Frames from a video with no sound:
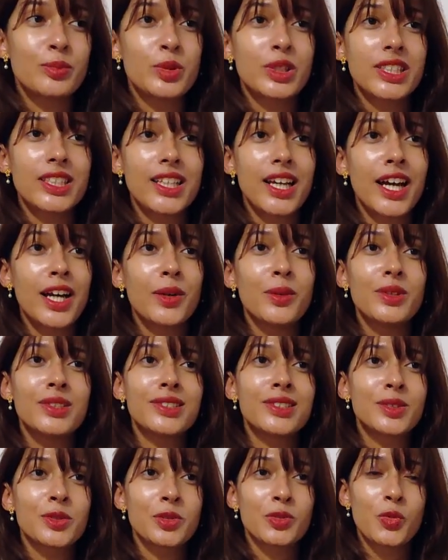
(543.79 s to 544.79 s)
but I
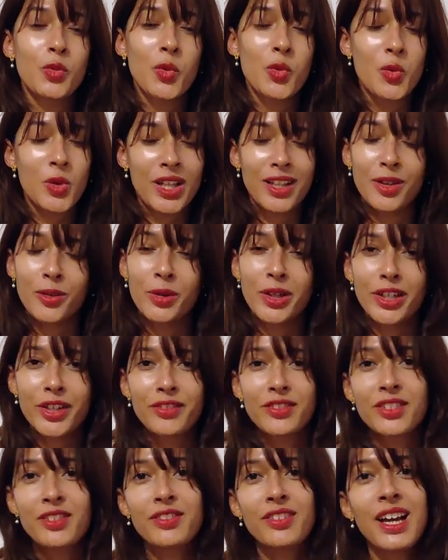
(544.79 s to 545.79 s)
was well
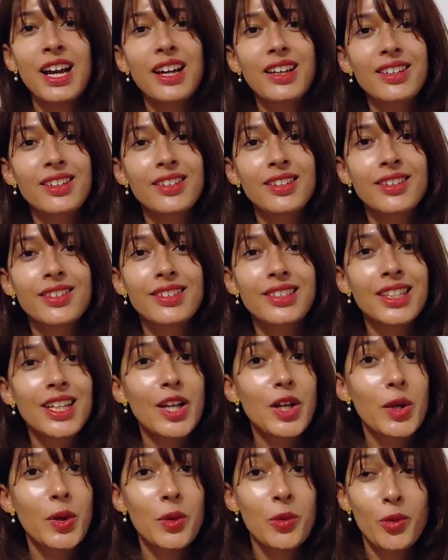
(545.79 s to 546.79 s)
aware of the fact that
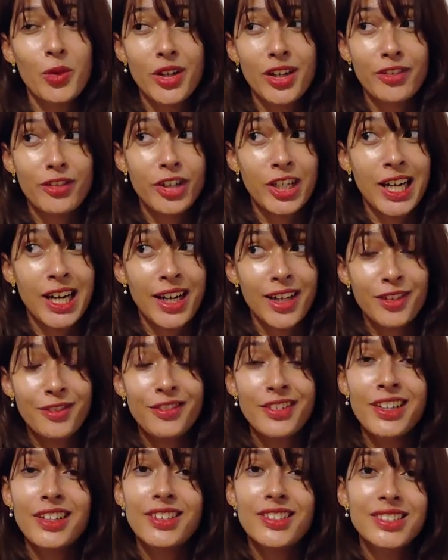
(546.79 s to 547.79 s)
whatever I
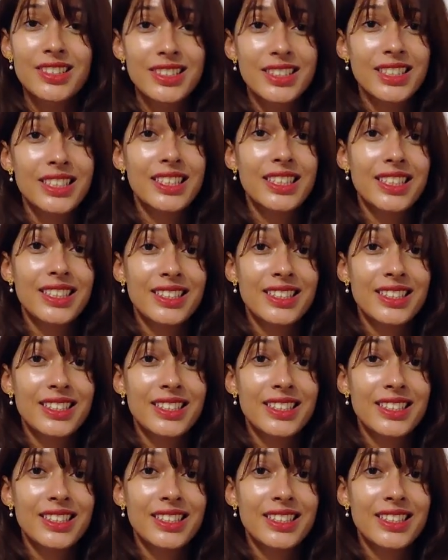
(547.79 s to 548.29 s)
felt,